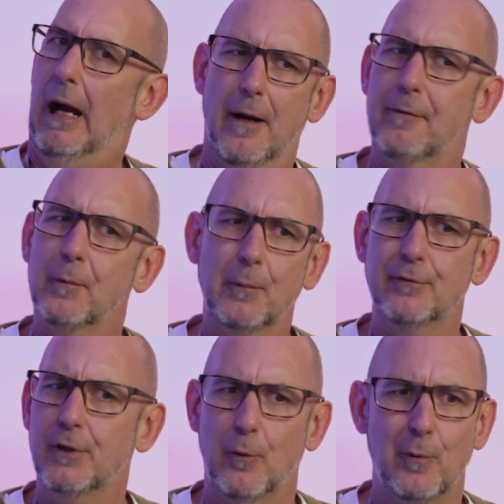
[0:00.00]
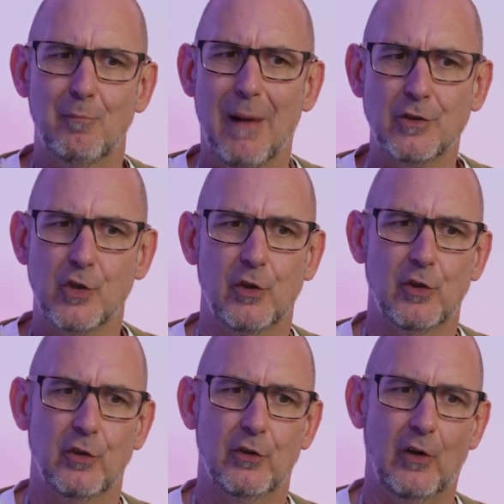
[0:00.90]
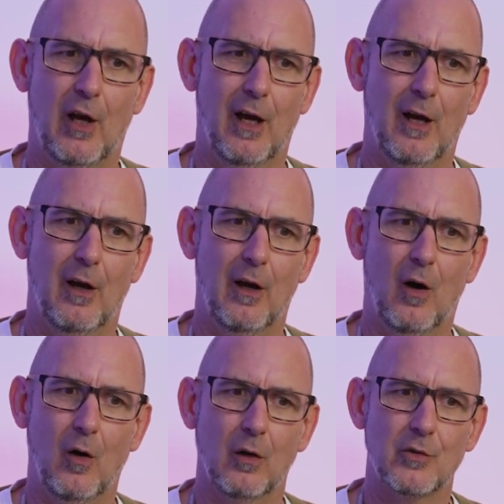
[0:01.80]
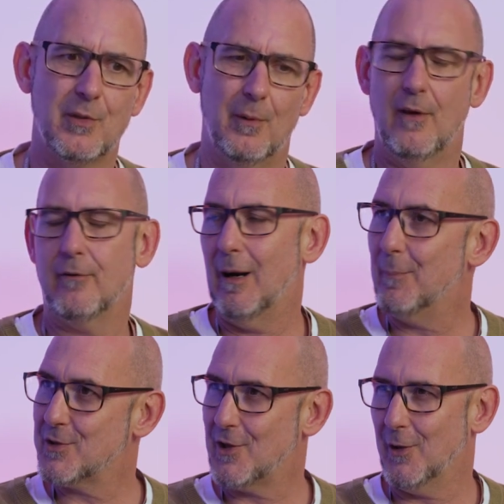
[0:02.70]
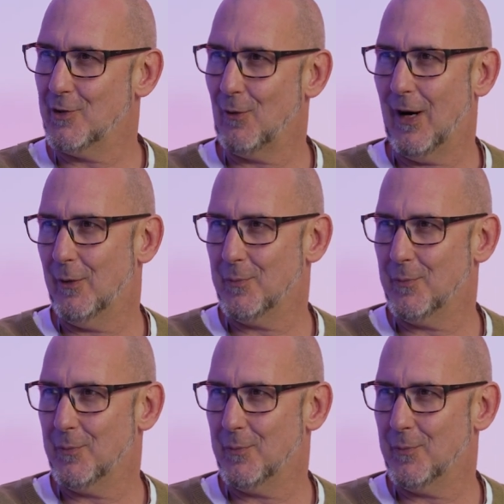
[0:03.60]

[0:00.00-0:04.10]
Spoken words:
And I think we've mentioned on some other episodes around